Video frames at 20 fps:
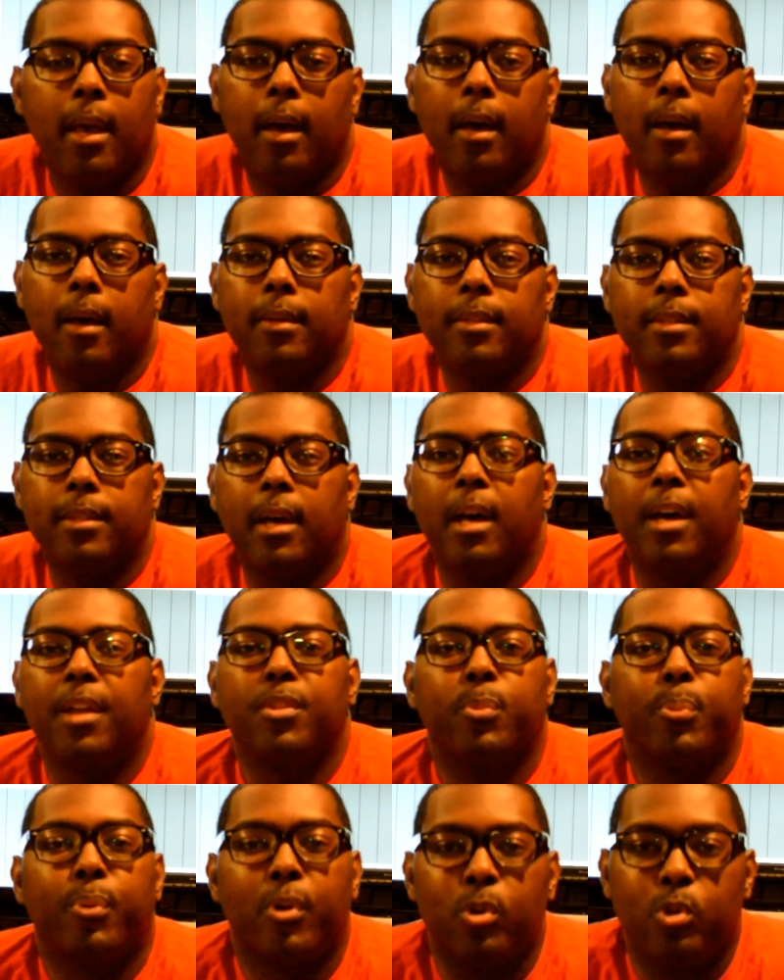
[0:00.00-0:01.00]
The
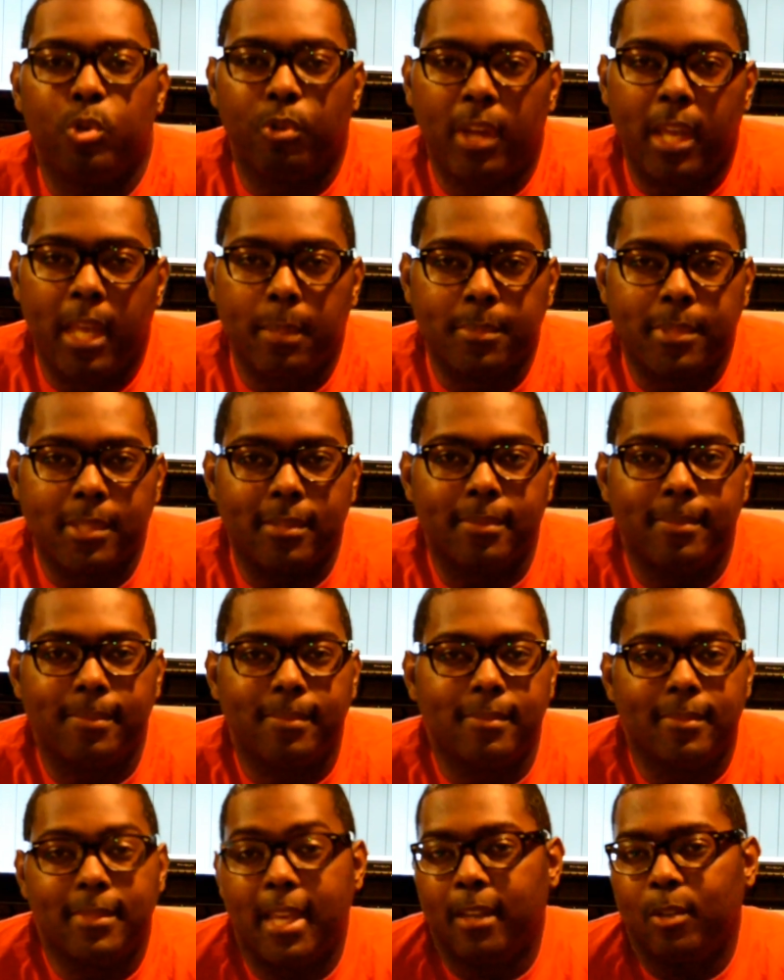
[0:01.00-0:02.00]
other programs,
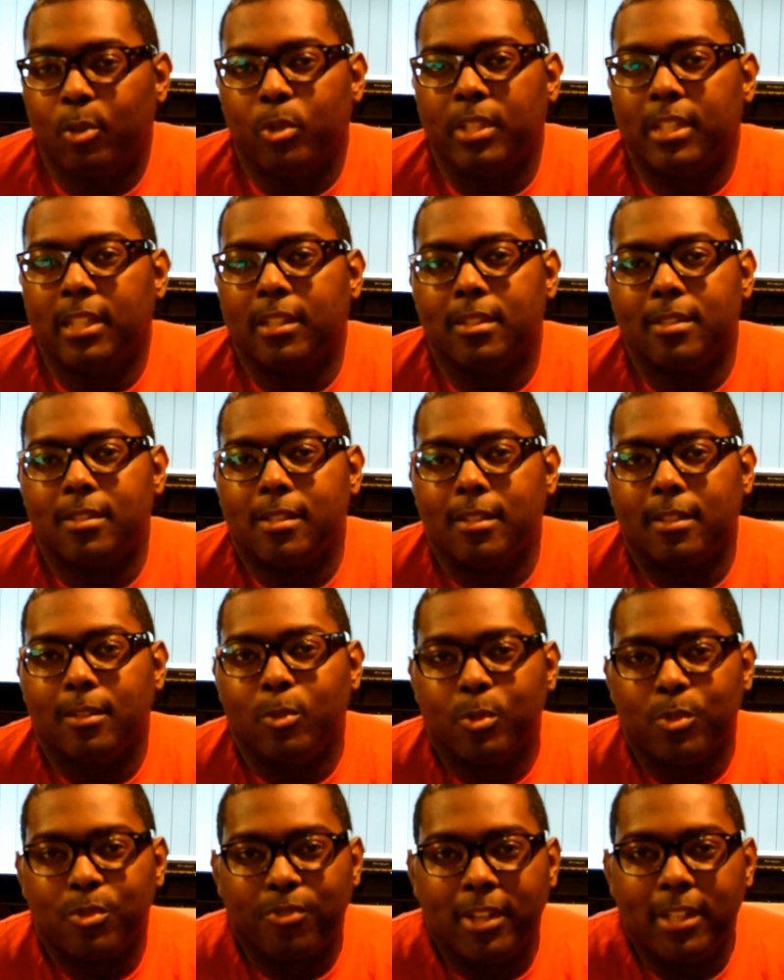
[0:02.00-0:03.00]
I'm not going to get into
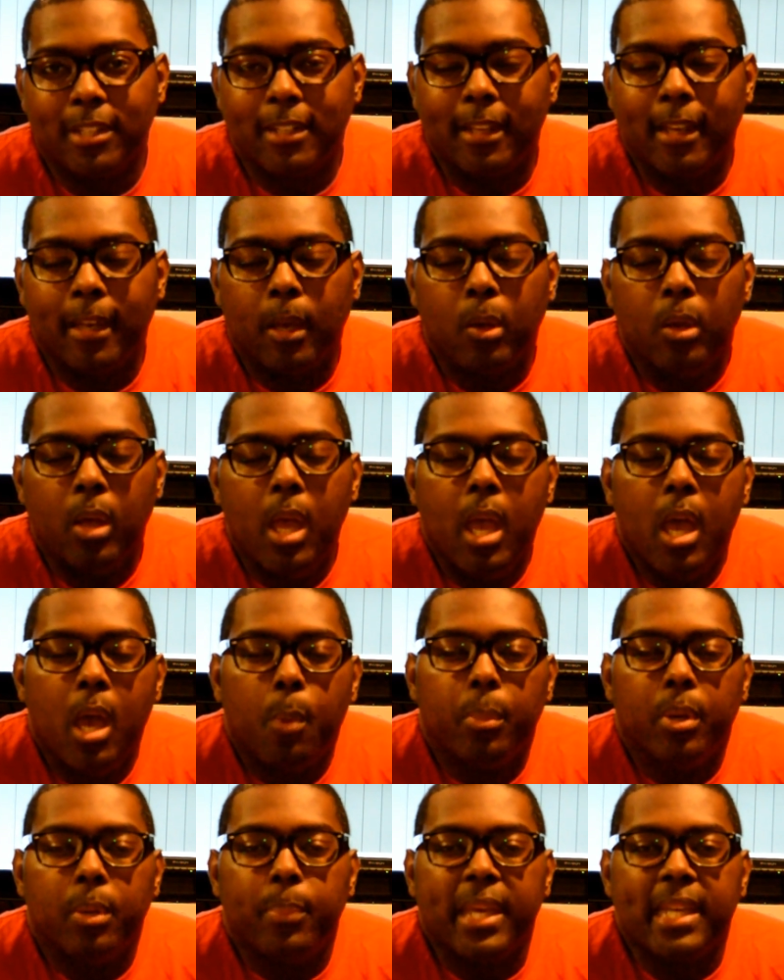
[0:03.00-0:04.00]
those right now.
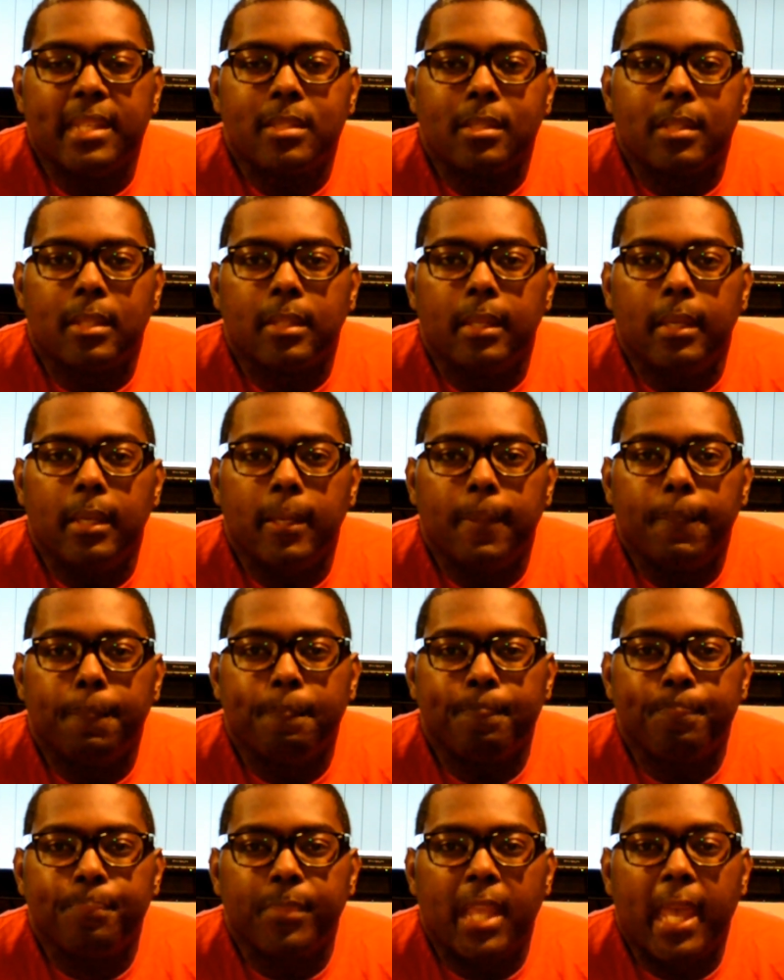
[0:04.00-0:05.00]
But
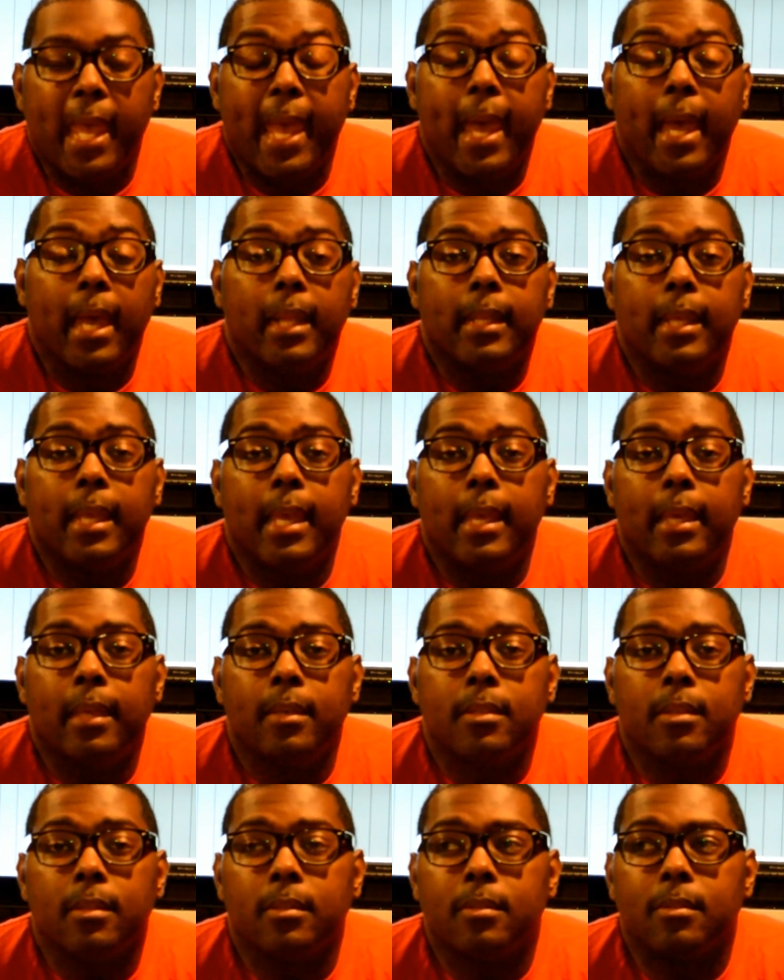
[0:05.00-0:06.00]
basically, it had
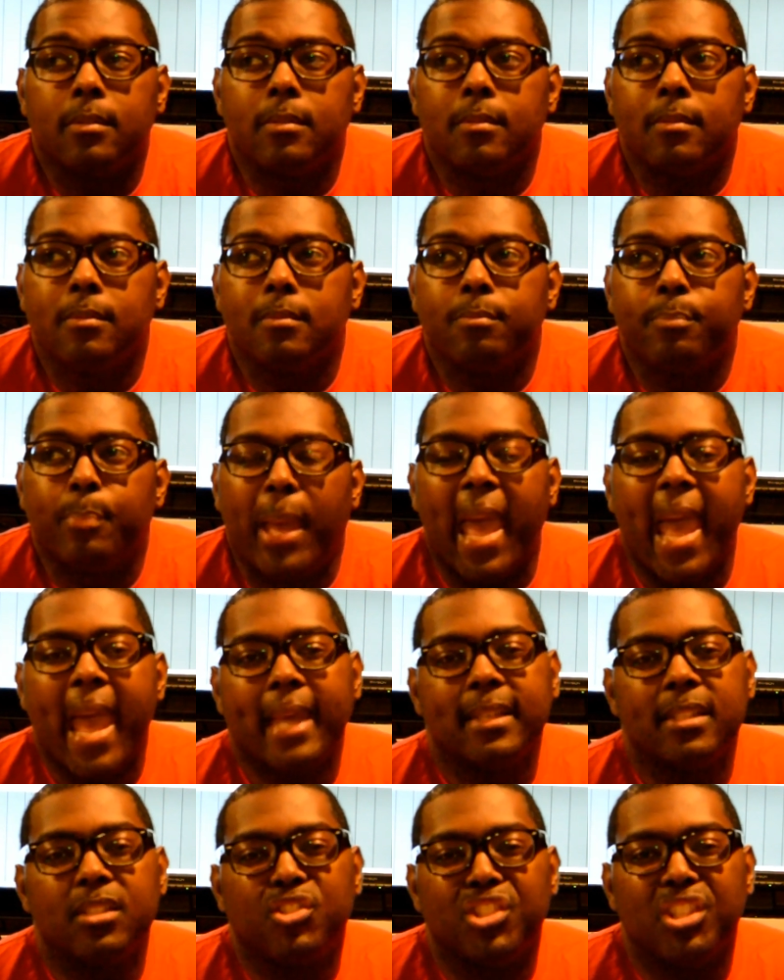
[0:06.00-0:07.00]
a
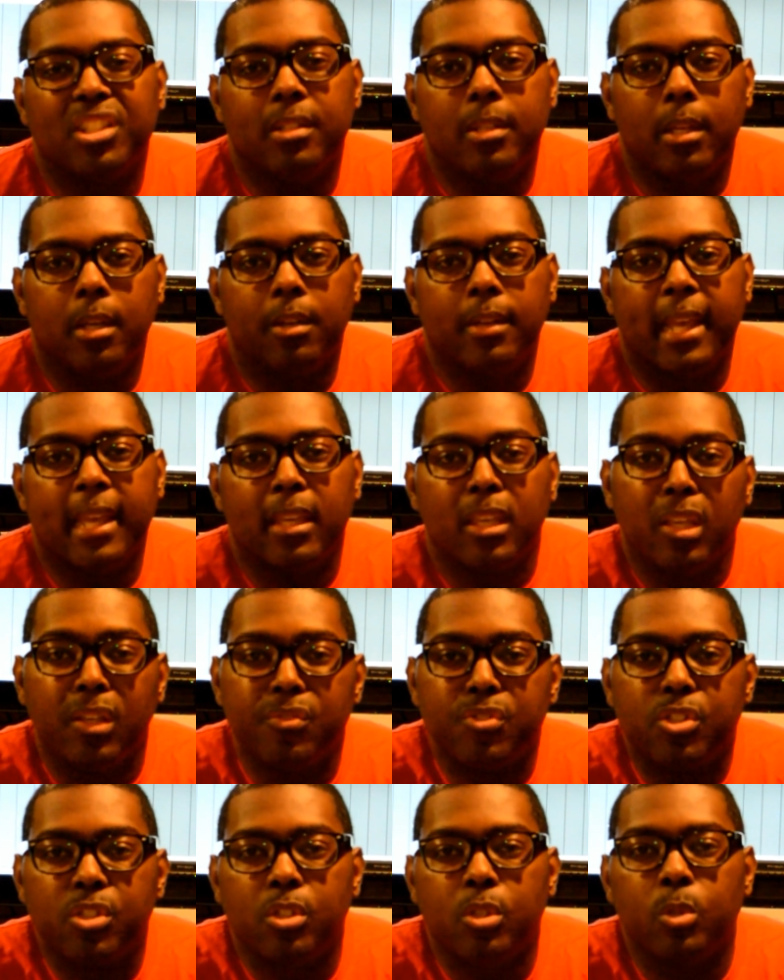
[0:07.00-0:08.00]
package in there that
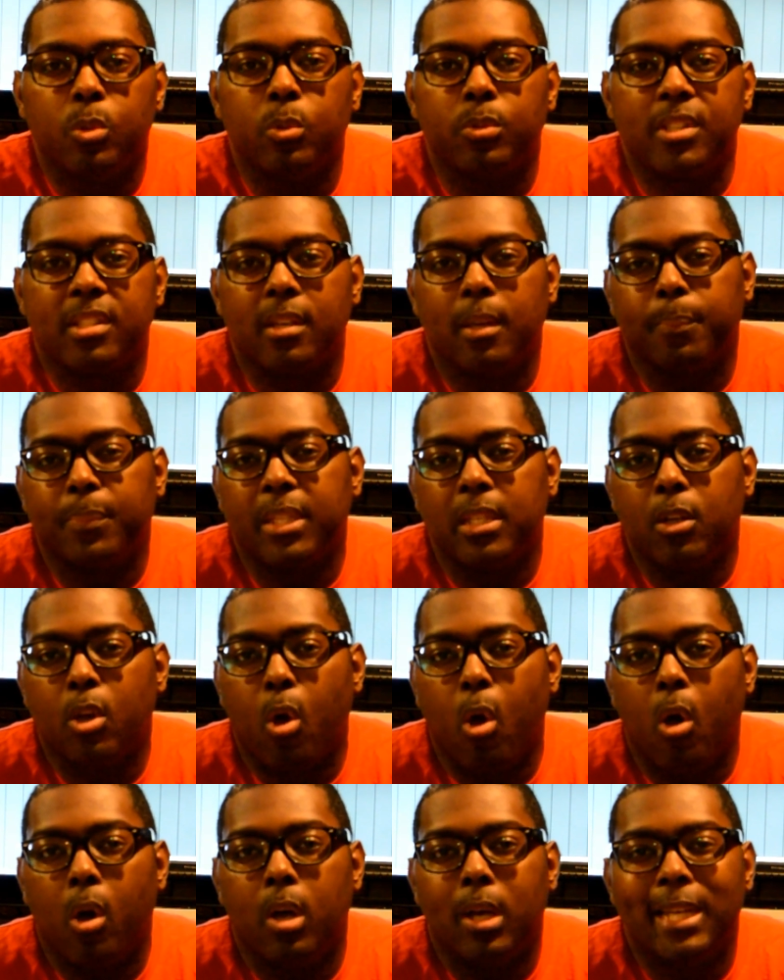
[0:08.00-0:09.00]
gives you something
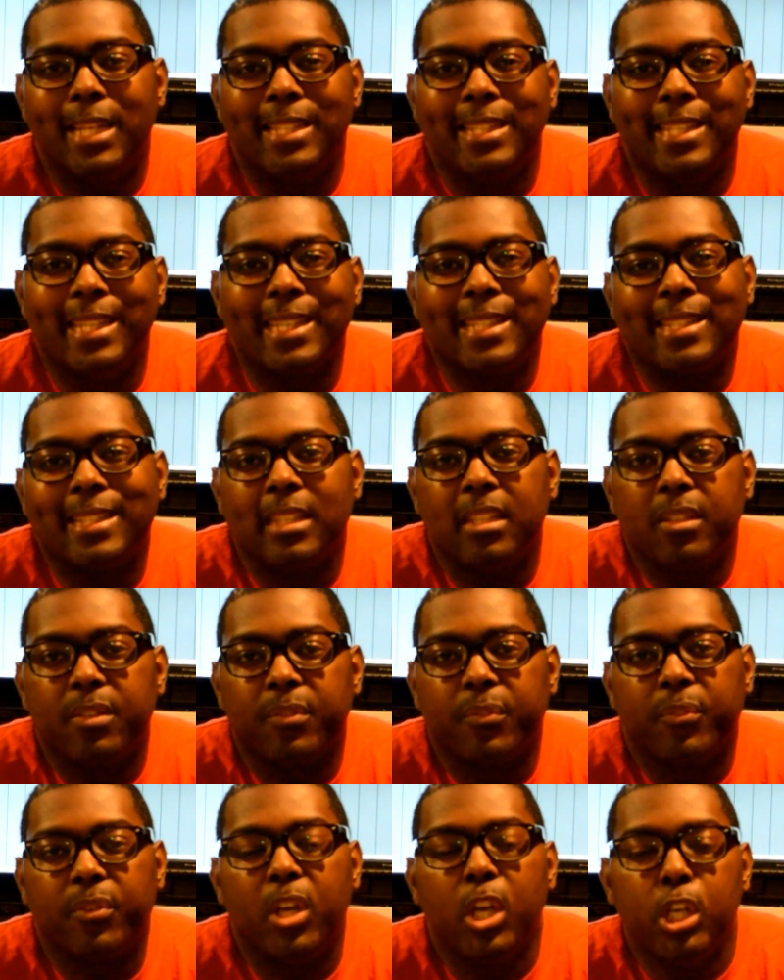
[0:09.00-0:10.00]
called
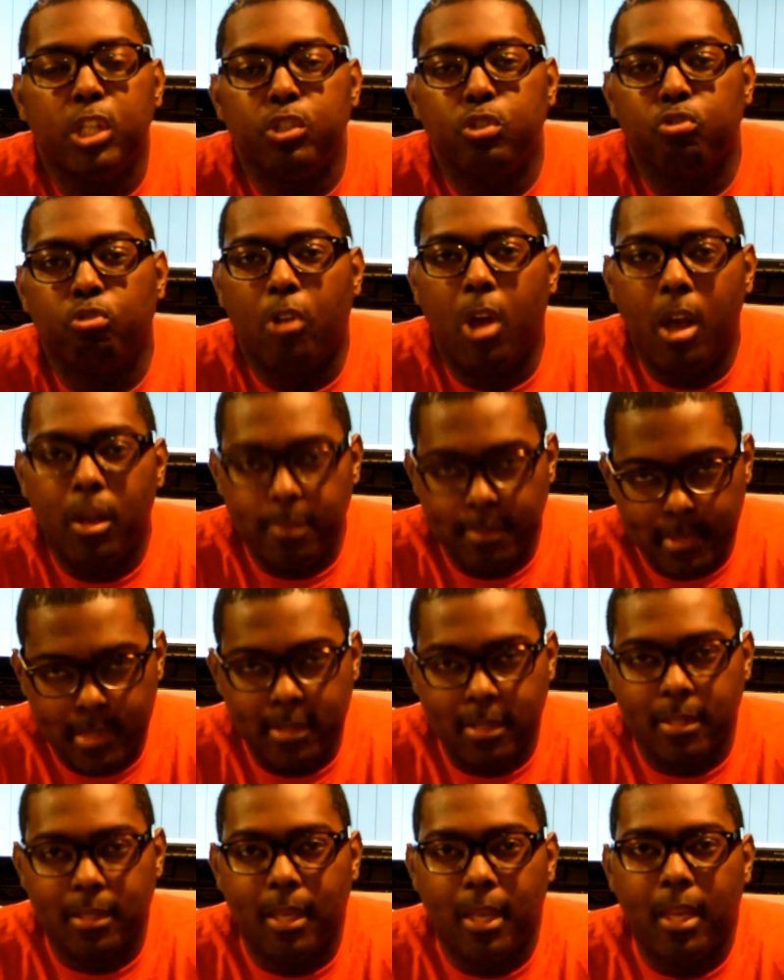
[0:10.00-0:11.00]
Addictive
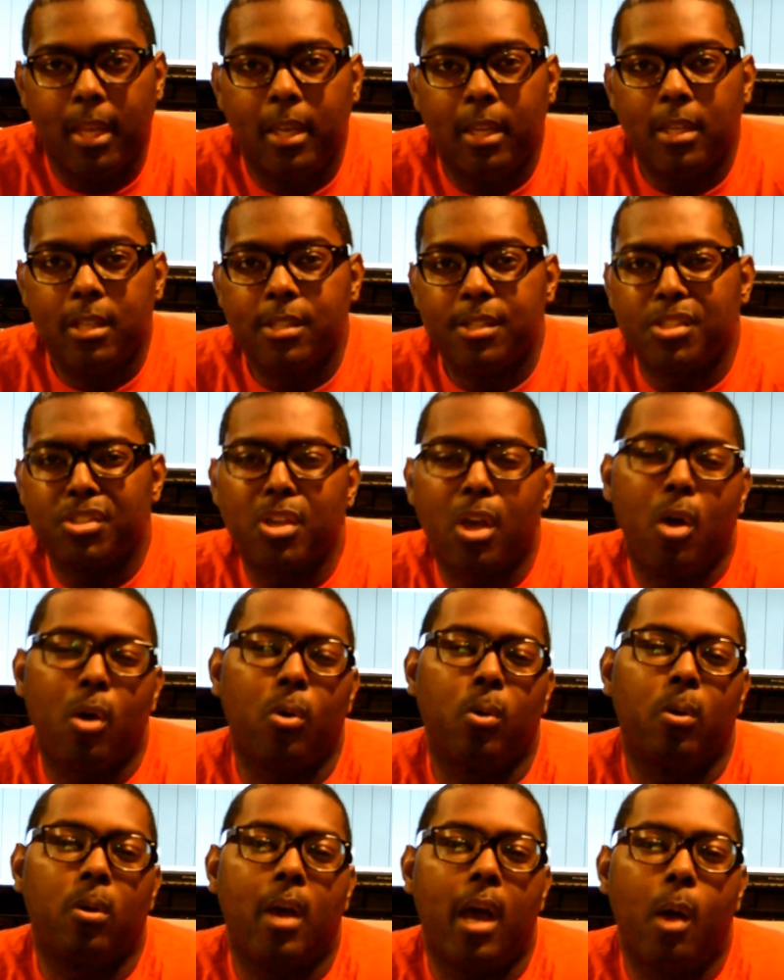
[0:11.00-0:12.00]
Drums.
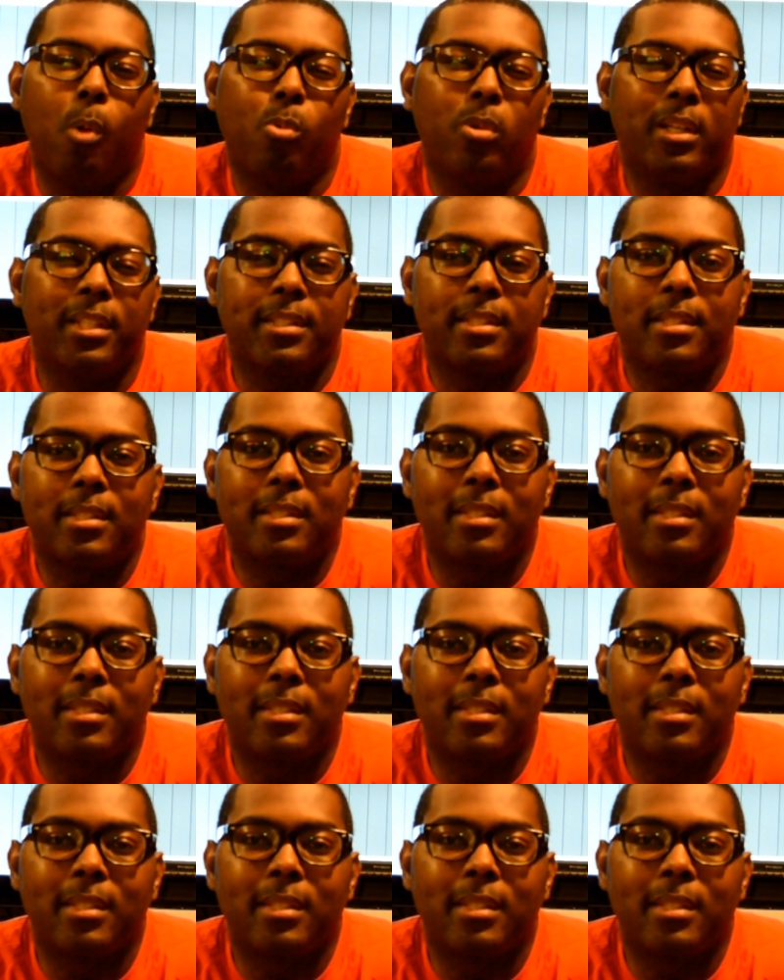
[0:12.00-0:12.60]
So I wanted to